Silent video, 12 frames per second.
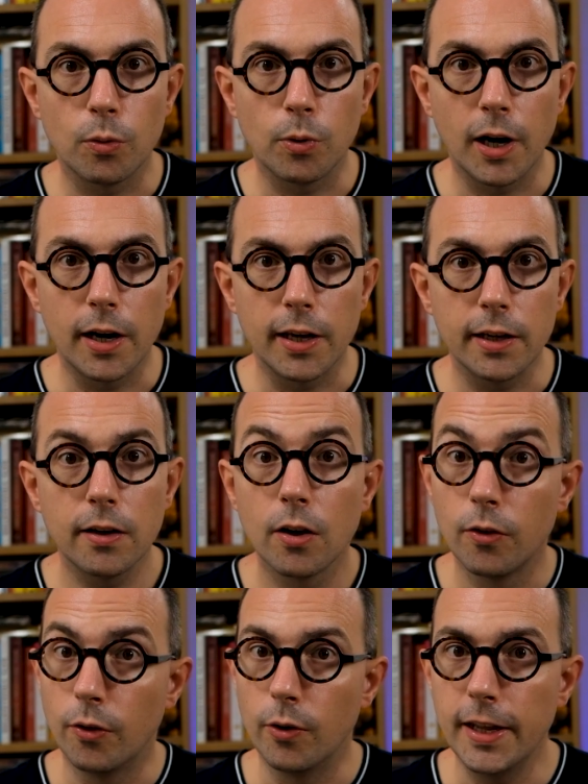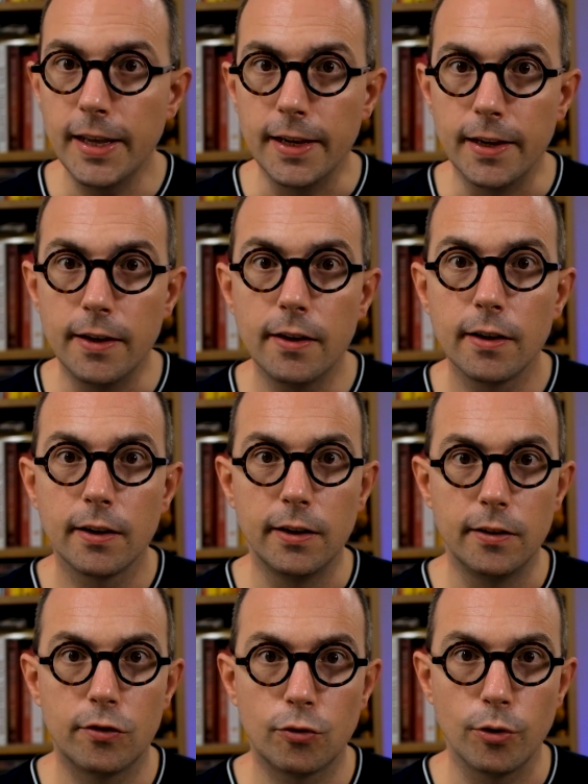your writing, the lead,
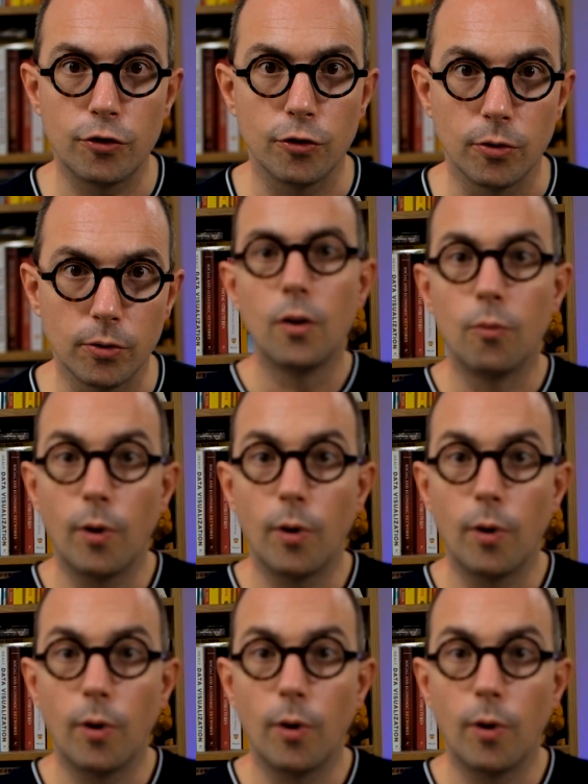is crucial.